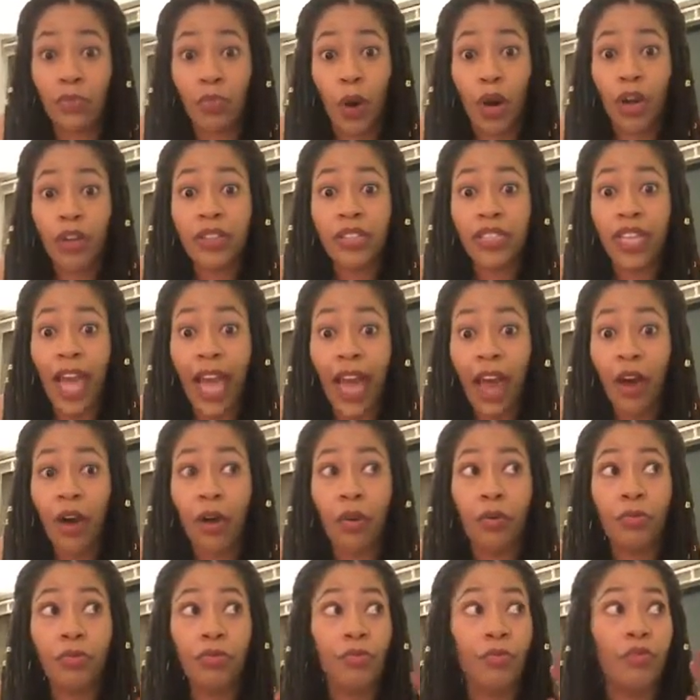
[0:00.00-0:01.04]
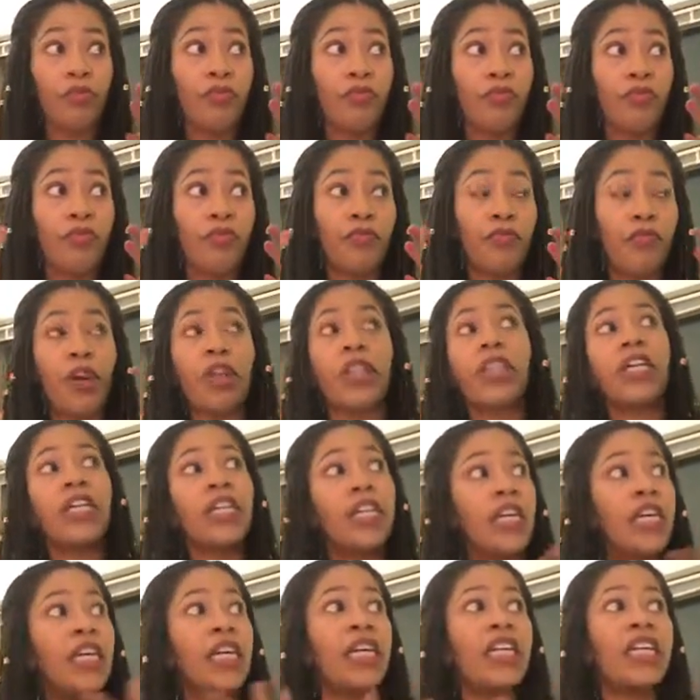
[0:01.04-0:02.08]
works out for the
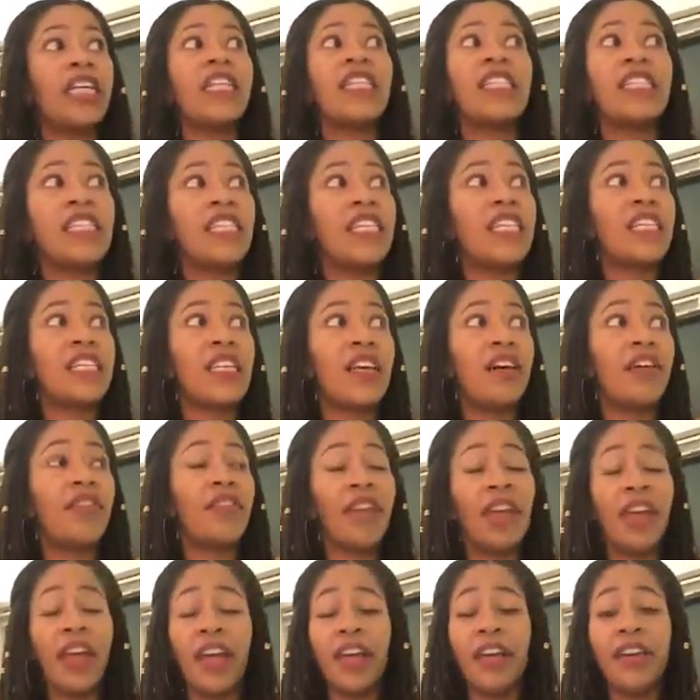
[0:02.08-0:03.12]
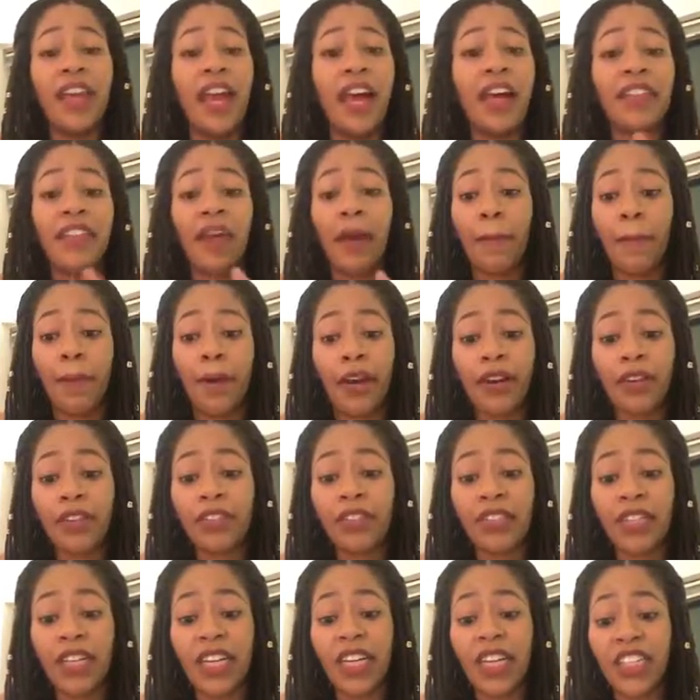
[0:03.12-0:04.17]
good, in the sense of now that
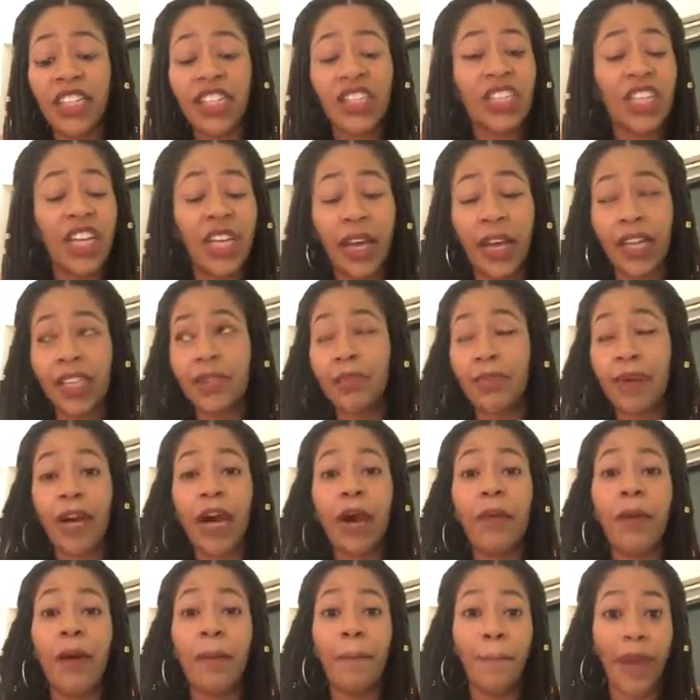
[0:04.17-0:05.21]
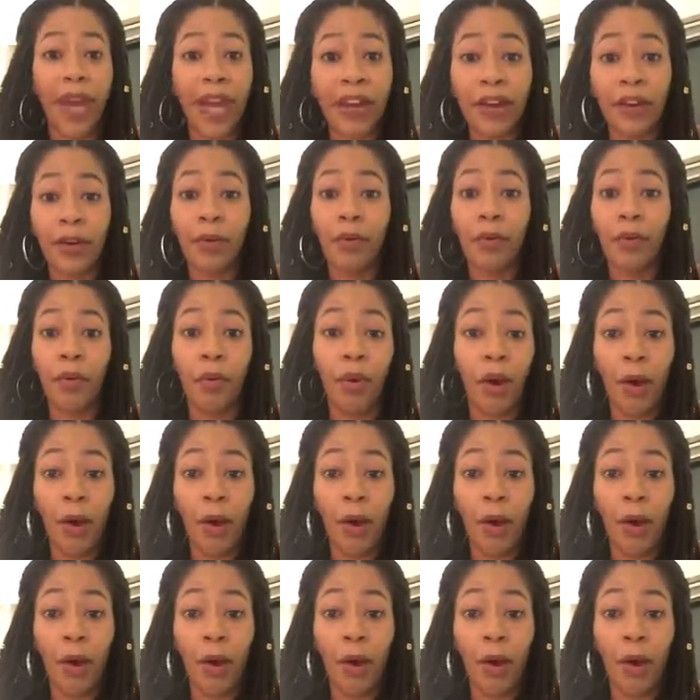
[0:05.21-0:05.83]
person has become a better